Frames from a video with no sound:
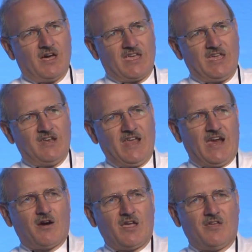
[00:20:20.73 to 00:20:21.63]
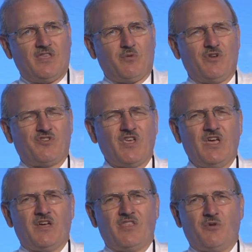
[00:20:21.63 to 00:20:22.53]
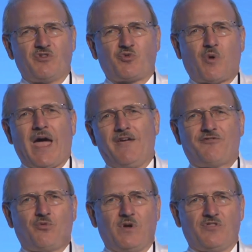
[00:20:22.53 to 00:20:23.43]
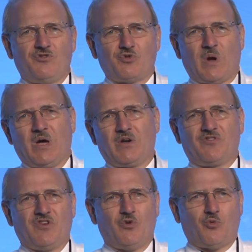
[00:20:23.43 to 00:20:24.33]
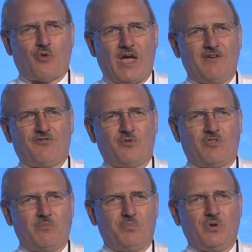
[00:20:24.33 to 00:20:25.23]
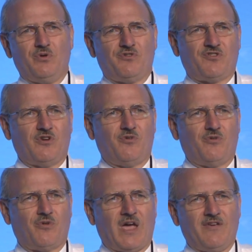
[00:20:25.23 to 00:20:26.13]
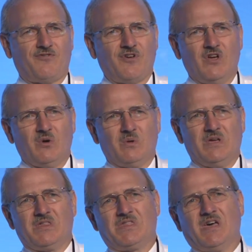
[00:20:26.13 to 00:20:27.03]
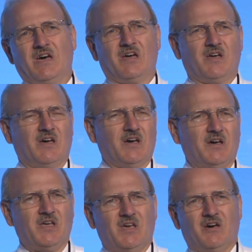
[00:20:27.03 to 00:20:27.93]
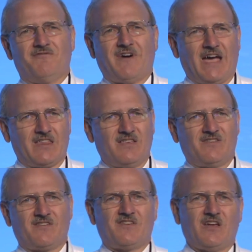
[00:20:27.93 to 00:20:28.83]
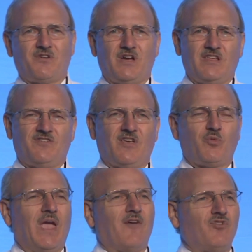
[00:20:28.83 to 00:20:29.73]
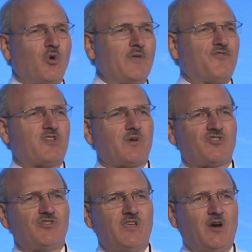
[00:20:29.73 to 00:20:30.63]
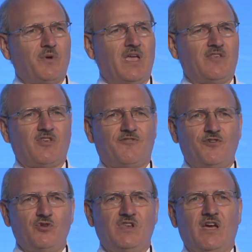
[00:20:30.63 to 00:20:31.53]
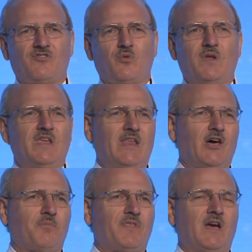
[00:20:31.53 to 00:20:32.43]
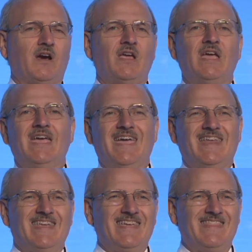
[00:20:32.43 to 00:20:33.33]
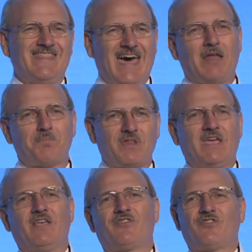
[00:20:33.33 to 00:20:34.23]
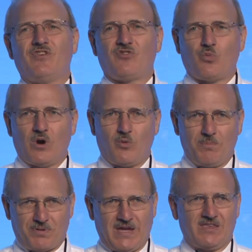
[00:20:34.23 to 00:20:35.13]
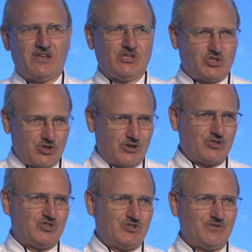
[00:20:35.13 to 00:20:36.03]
in an area that was rife with drugs and rife with abuse and rife with of violence, etc. And he says, we have no infrastructure there. It's a food desert. We need help there. And in that place is where we planted a church.